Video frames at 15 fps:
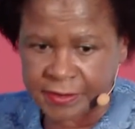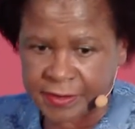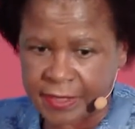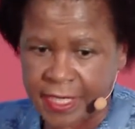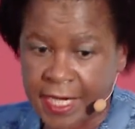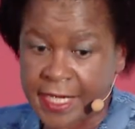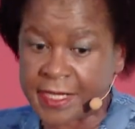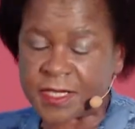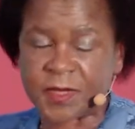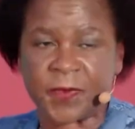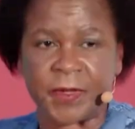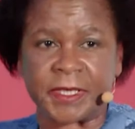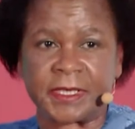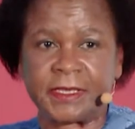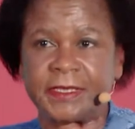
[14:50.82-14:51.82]

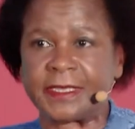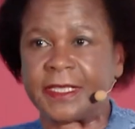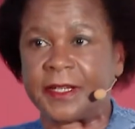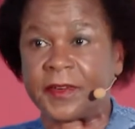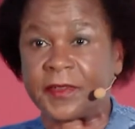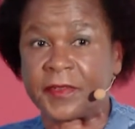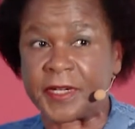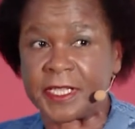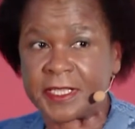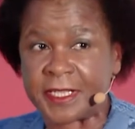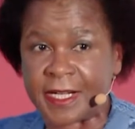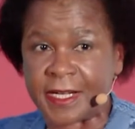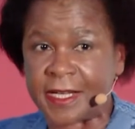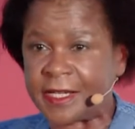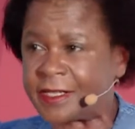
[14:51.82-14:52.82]
harassment,
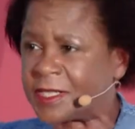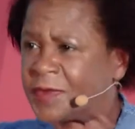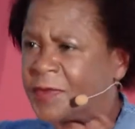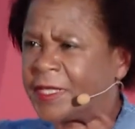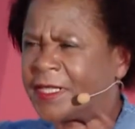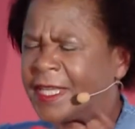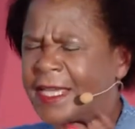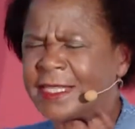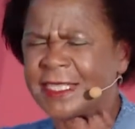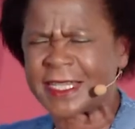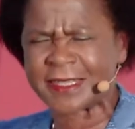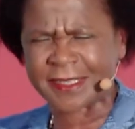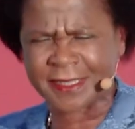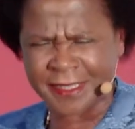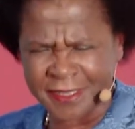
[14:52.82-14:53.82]
racial harassment, and
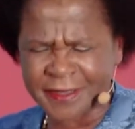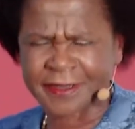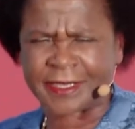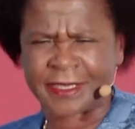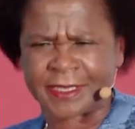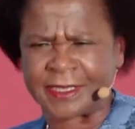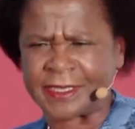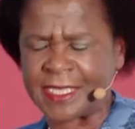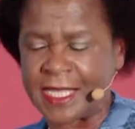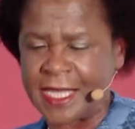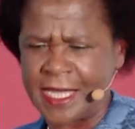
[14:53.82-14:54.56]
just general,